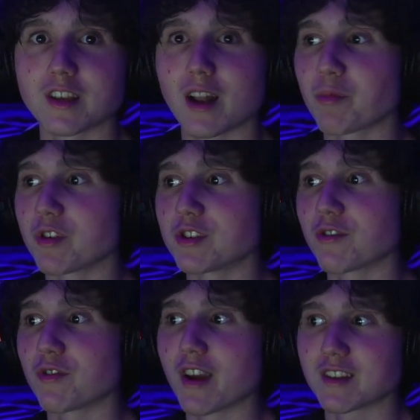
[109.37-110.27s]
I'm pretty sure
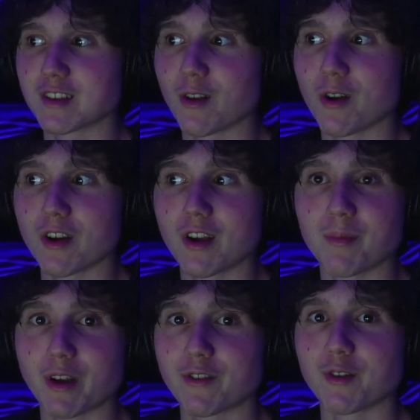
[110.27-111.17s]
for XLR
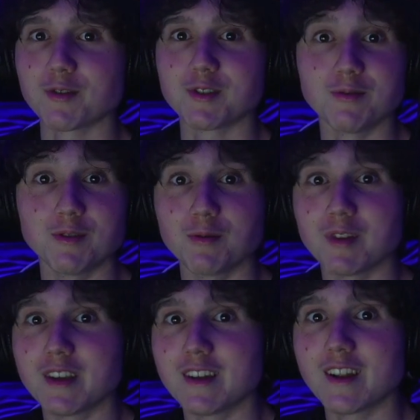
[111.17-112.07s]
microphones, you do
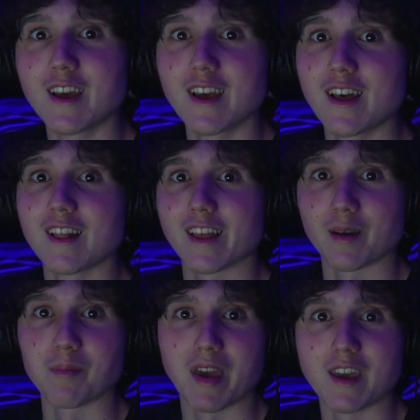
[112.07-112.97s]
need like a
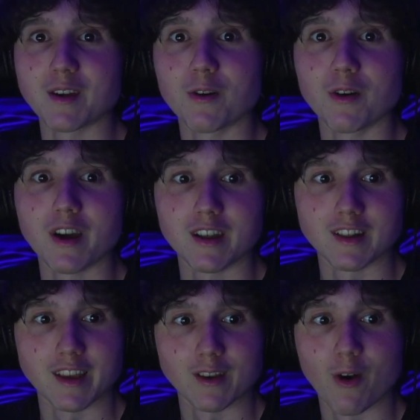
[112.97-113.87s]
panel and
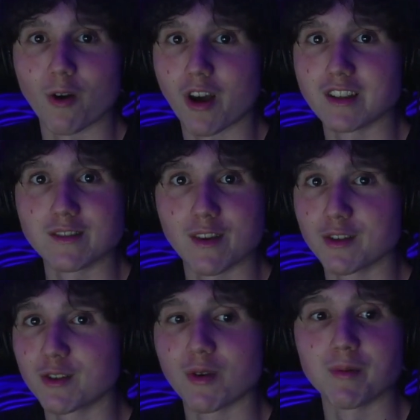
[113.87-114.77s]
like all kinds of other
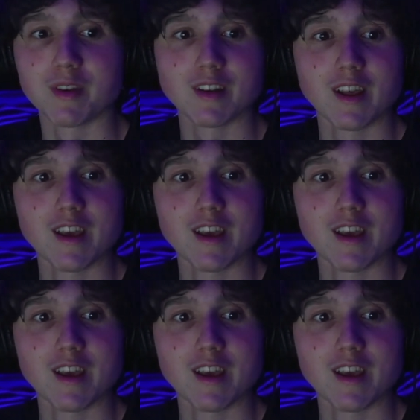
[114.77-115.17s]
equipment.